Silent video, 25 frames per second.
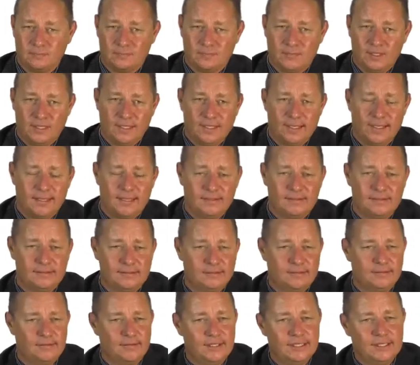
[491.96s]
Okay,
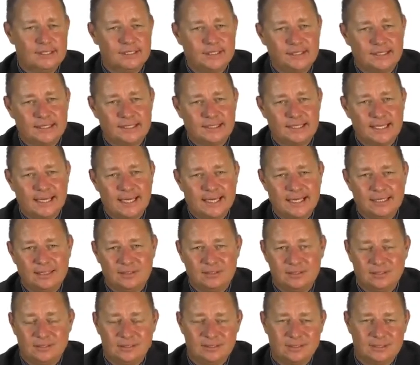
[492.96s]
recent
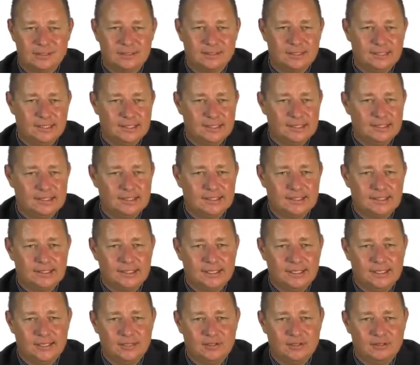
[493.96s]
scandals,
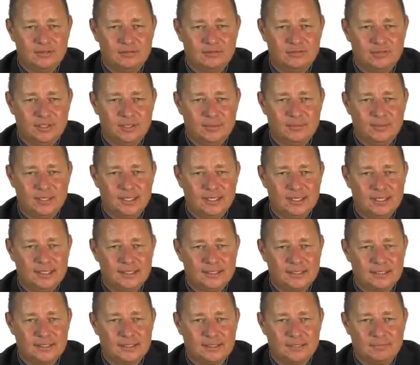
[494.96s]
Steinhoff,
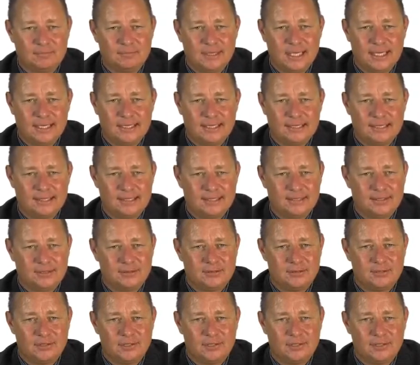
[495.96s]
VBS, Bank,
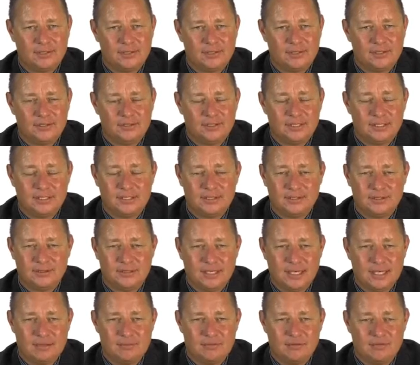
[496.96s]
Tongaat, Hewlett, to
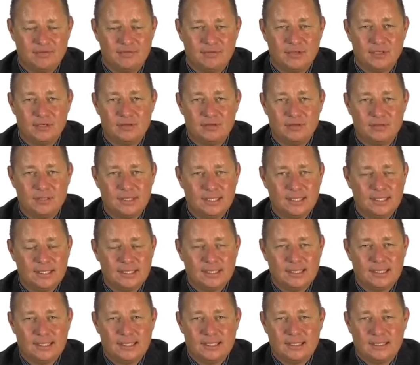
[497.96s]
name a few.
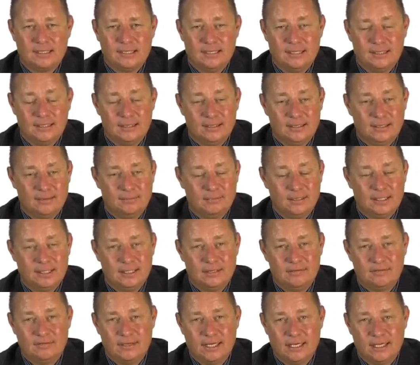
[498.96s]
I
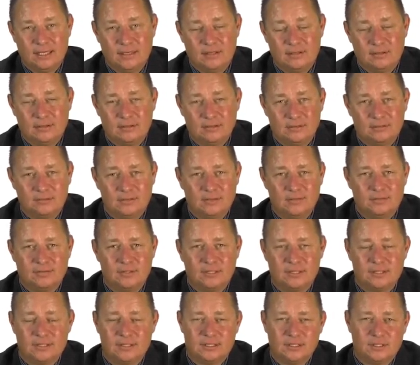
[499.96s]
believe now with
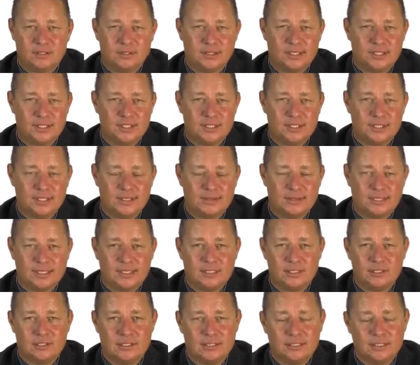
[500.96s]
the situation our
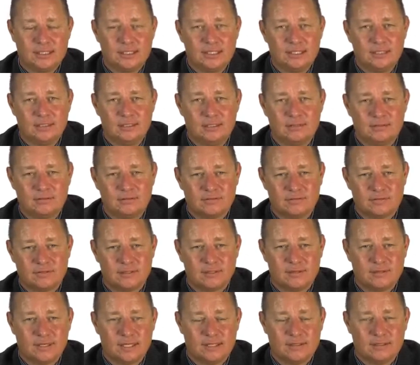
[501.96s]
country is in,
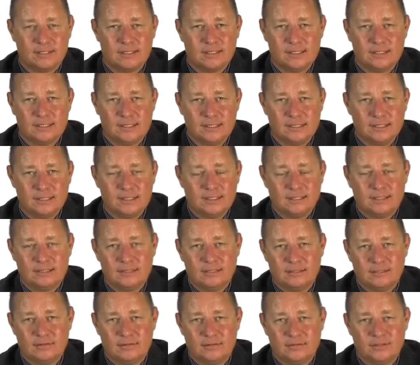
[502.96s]
Corona,
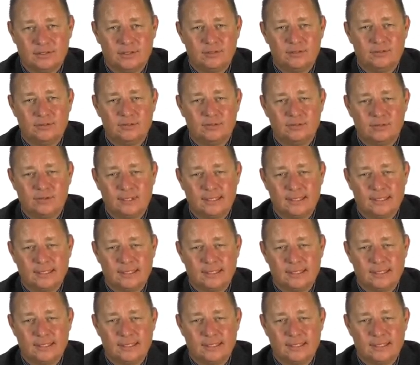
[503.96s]
there's a few